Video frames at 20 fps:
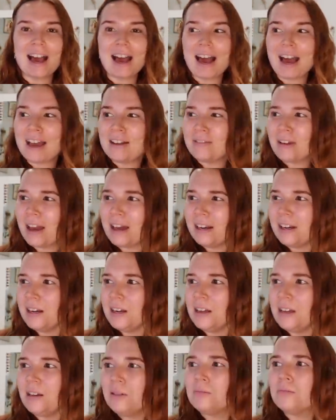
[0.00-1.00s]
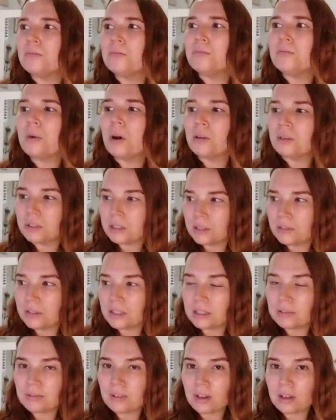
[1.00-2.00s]
I've edited most of
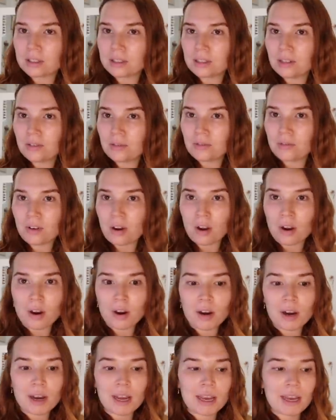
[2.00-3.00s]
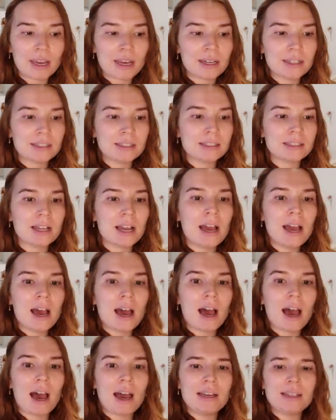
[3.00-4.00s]
this vlog so far and
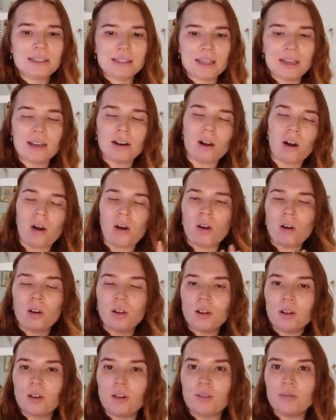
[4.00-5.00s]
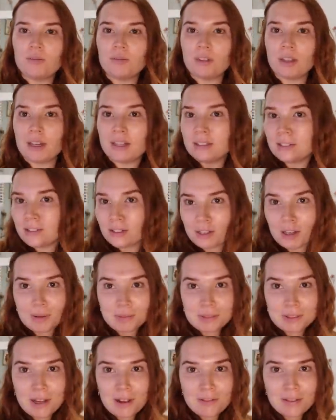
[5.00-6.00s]
I did all of the Instagram
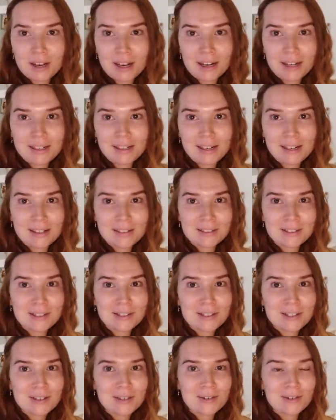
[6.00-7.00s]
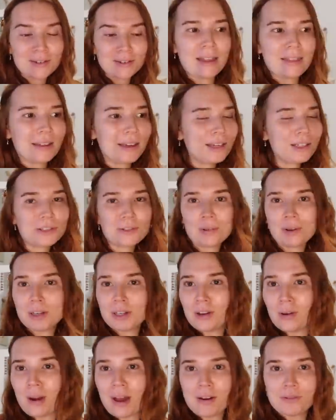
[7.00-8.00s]
stuff that I needed to do. I think I just want to
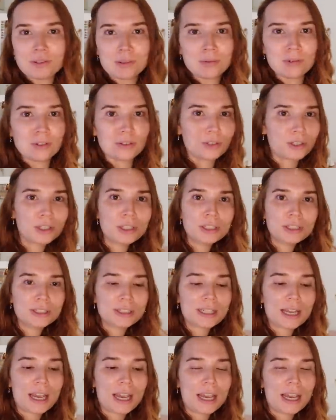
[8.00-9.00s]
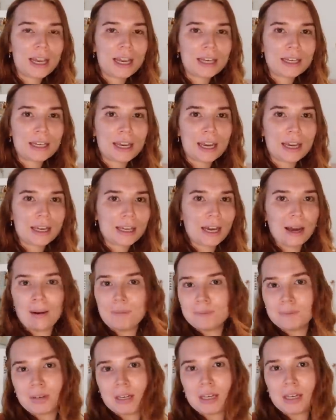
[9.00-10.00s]
go have some dessert and get
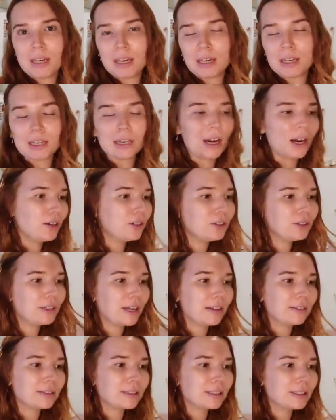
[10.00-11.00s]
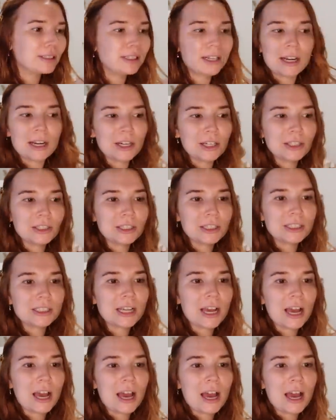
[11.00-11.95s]
comfy and cuddle downstairs.